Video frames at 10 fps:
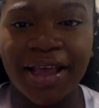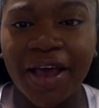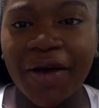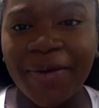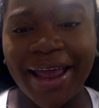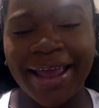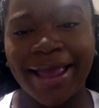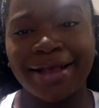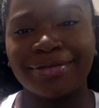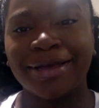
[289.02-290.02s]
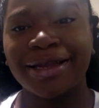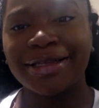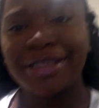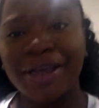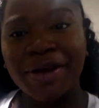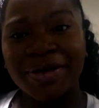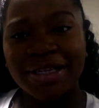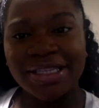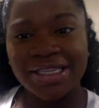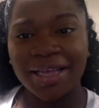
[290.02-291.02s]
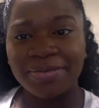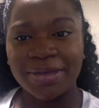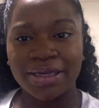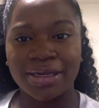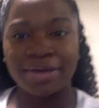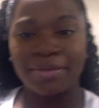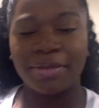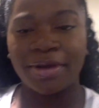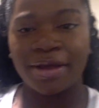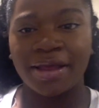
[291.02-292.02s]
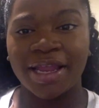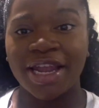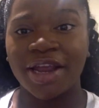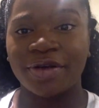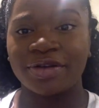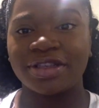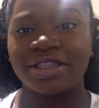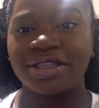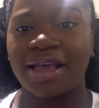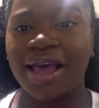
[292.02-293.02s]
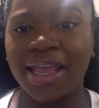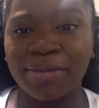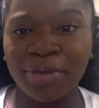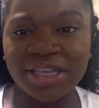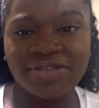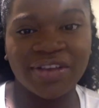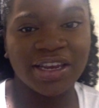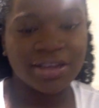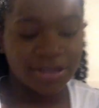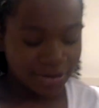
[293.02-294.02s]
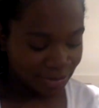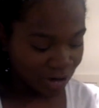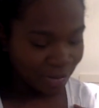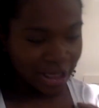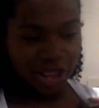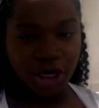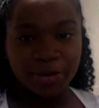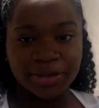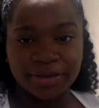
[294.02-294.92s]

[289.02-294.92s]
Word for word: all right, guys, I'm gonna turn this off. Nurse, I am breastfeeding, so don't be alarmed.